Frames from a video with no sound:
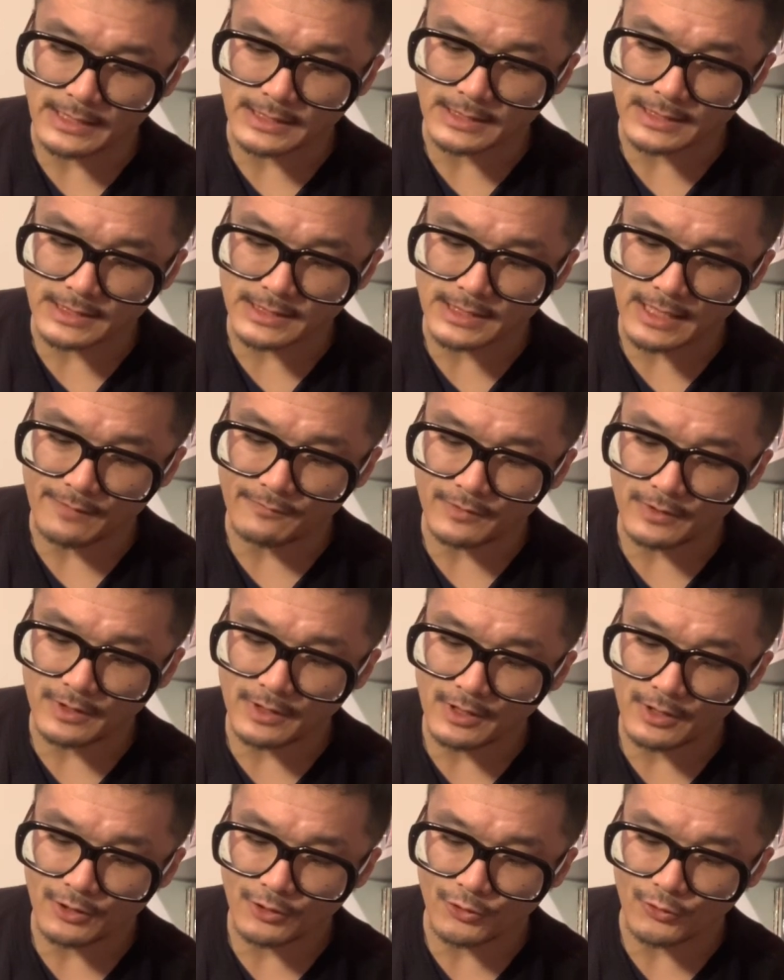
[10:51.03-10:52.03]

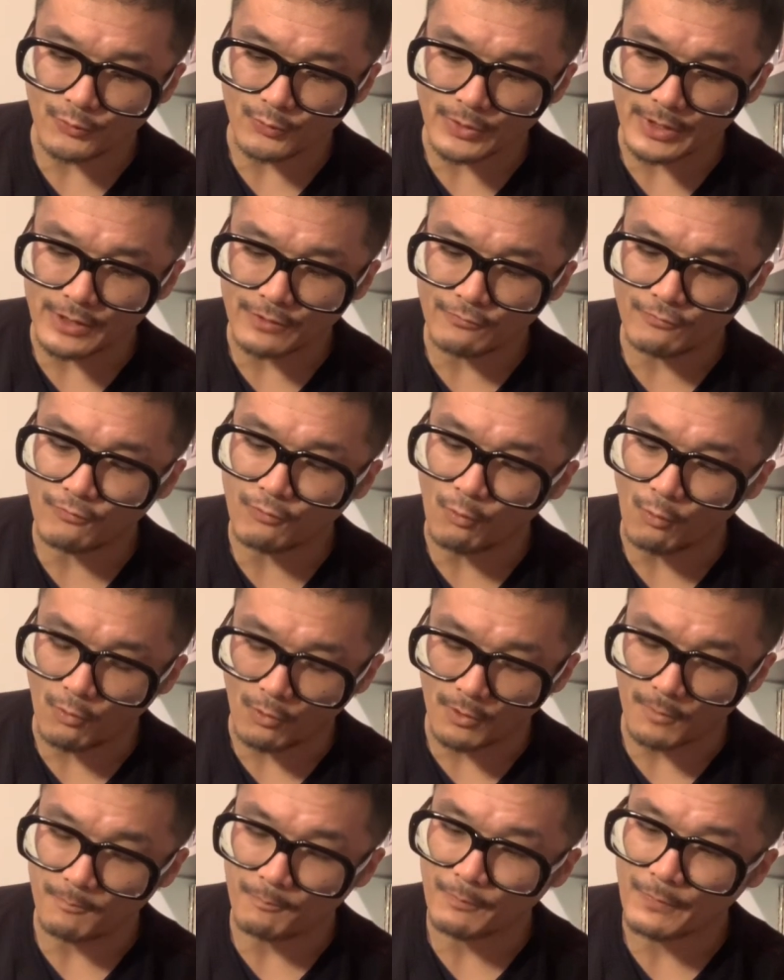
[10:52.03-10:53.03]

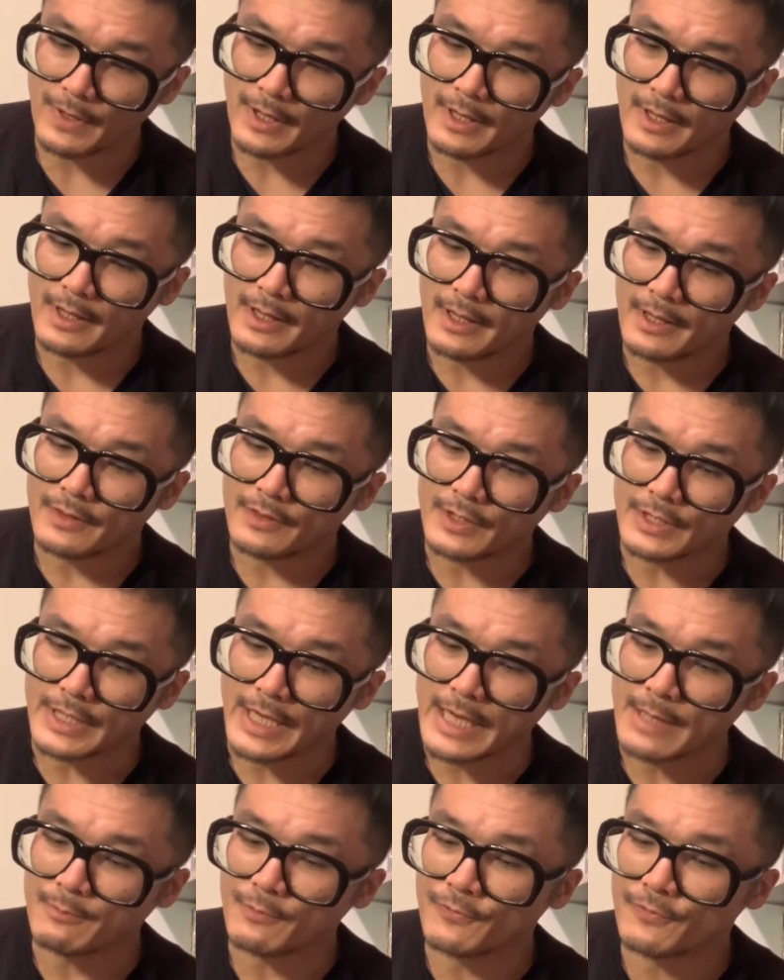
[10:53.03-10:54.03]
734. The
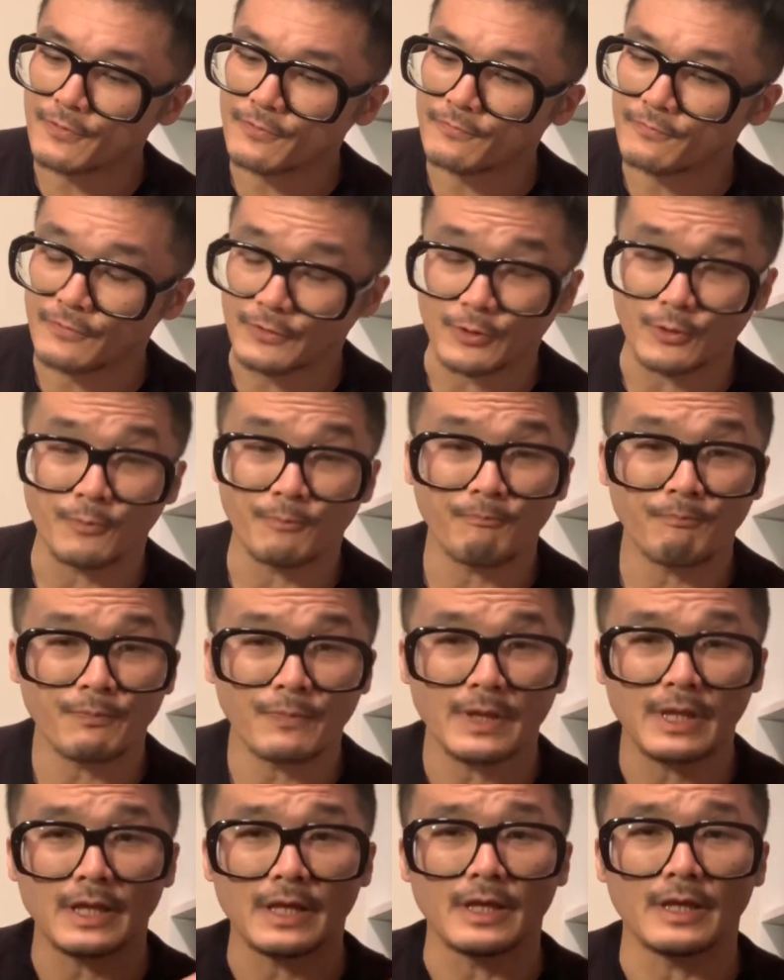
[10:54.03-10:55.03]
name of the film
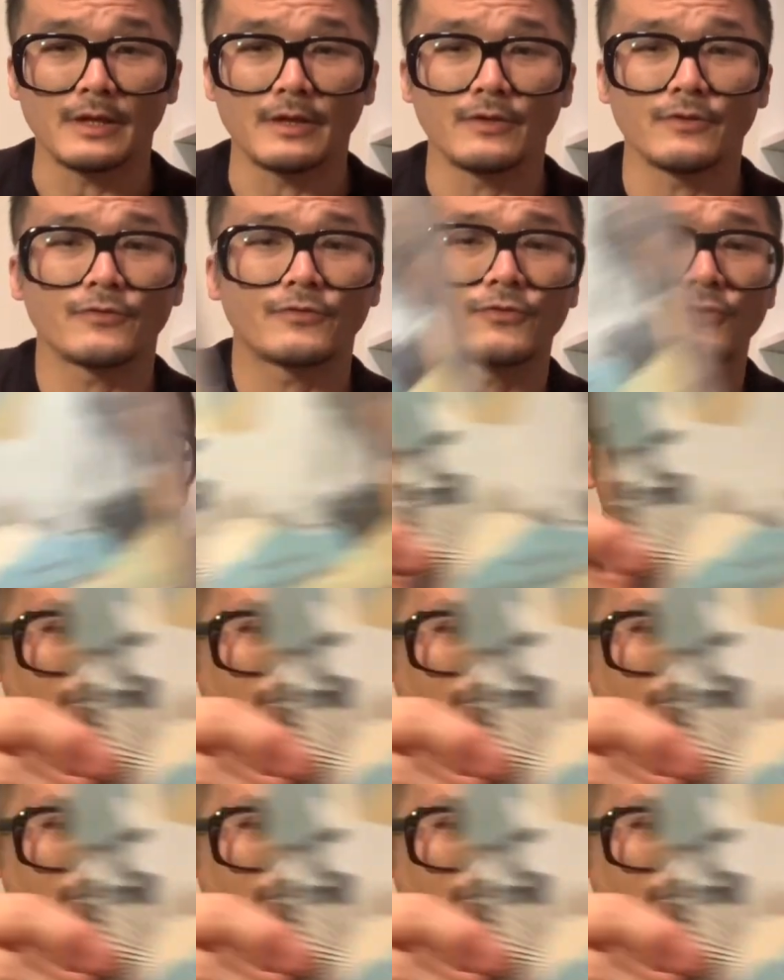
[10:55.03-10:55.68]
is